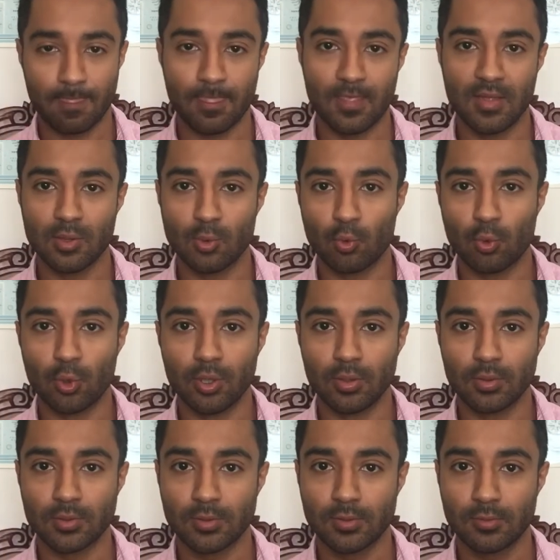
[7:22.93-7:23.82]
in the
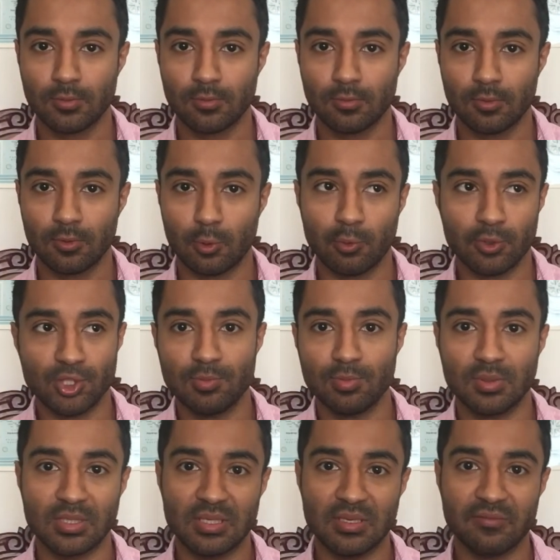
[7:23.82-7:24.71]
world, or what you
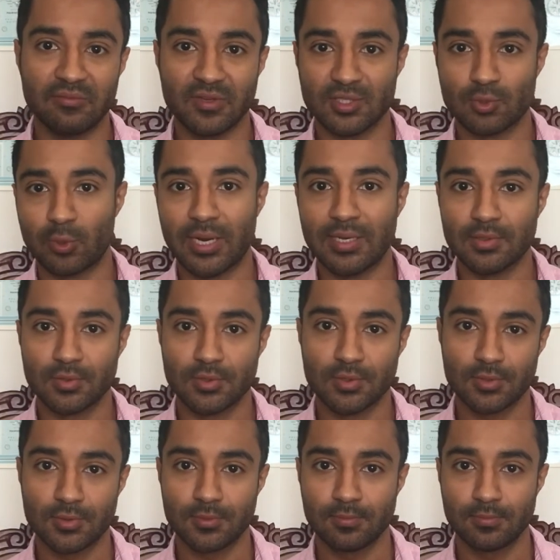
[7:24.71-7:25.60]
believe as
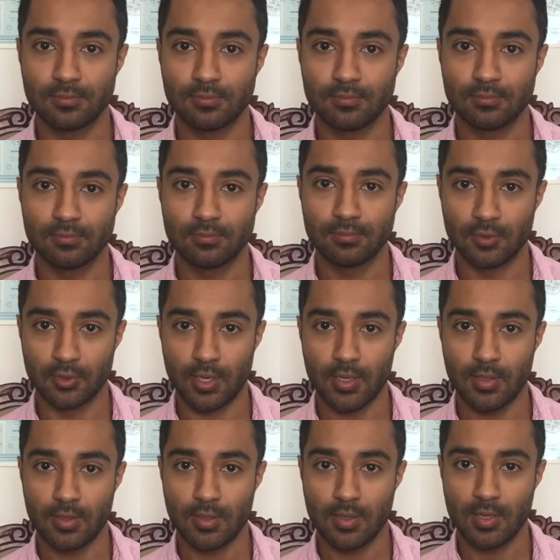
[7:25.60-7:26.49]
rights.
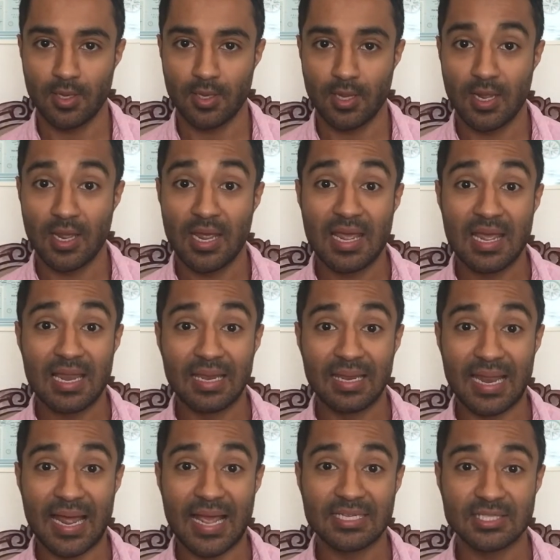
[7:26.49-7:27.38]
Okay?
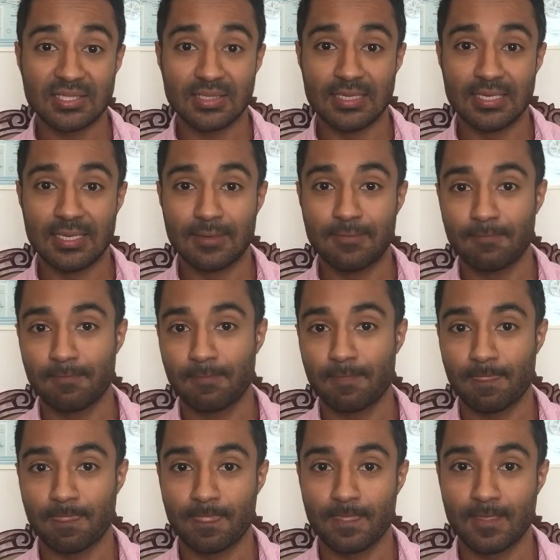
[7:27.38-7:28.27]
Lastly,
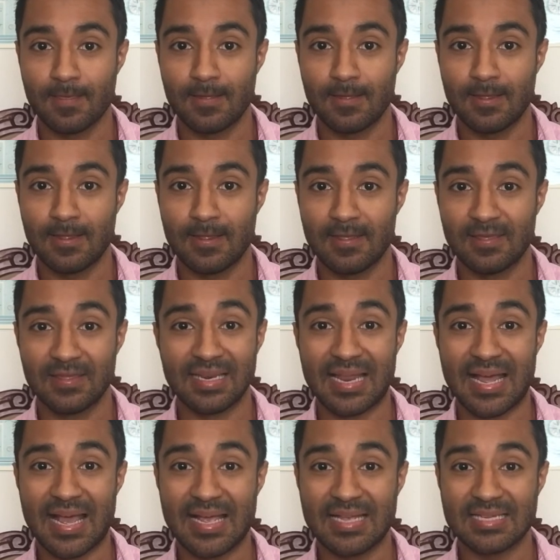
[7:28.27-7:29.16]
the
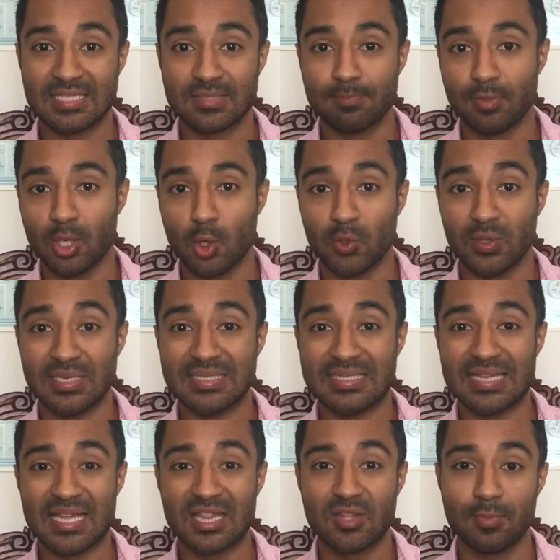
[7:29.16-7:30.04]
last blow, the
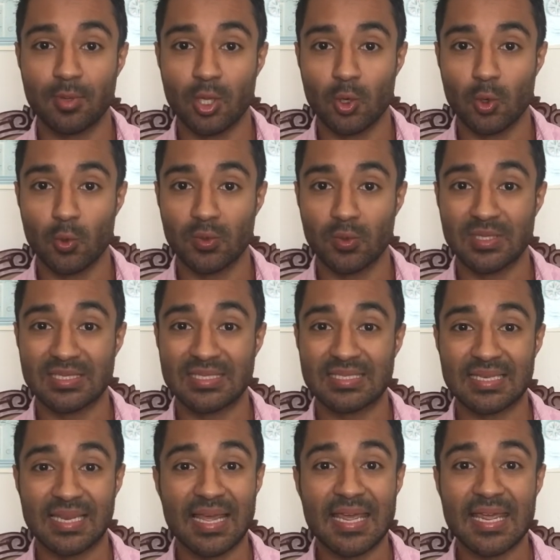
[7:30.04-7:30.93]
death blow, the
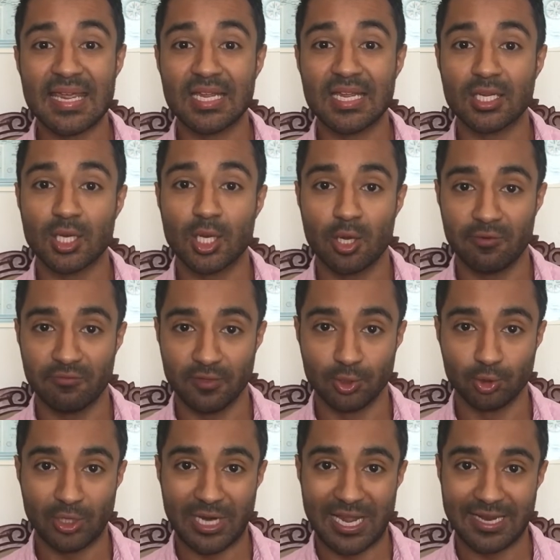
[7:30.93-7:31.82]
slaying of the
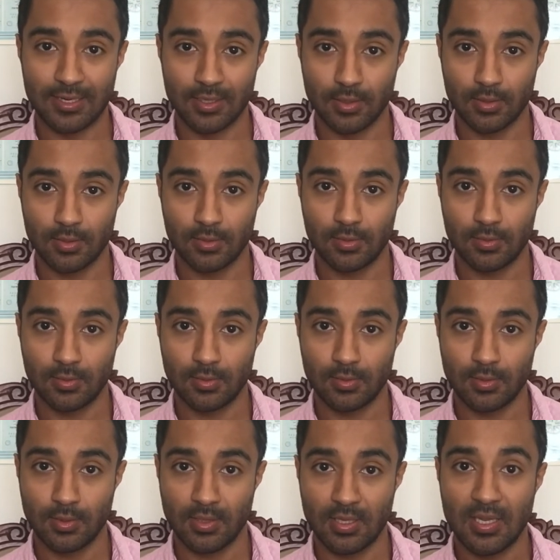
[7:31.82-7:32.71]
dragon.
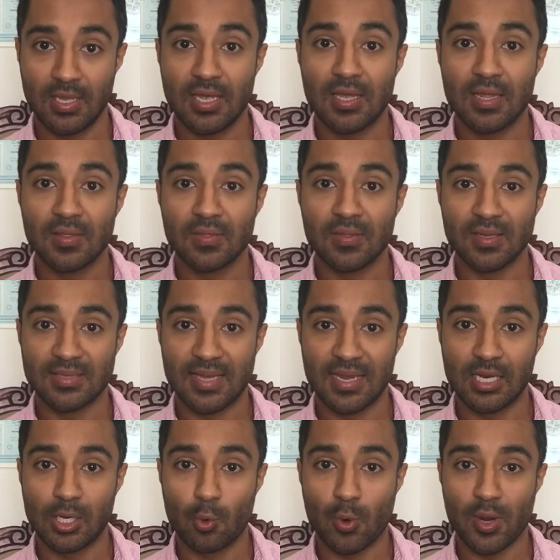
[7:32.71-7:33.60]
They
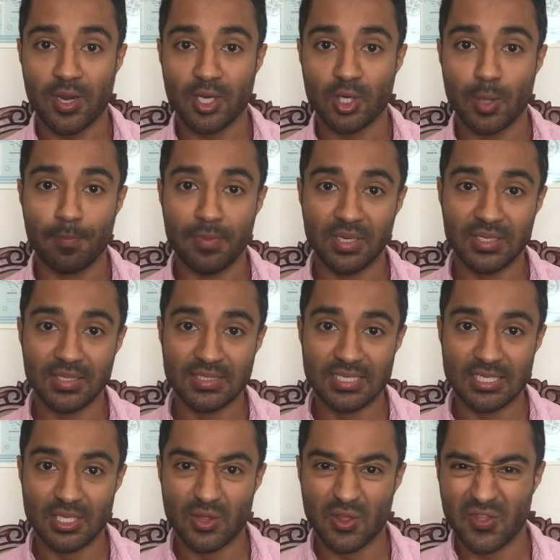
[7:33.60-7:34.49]
take away your
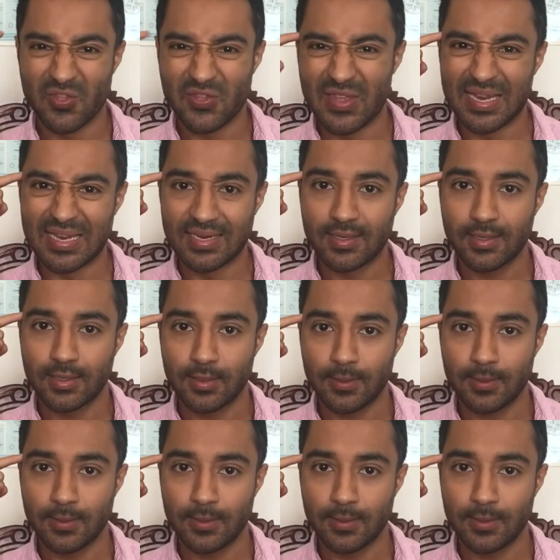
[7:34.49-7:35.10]
ability to think.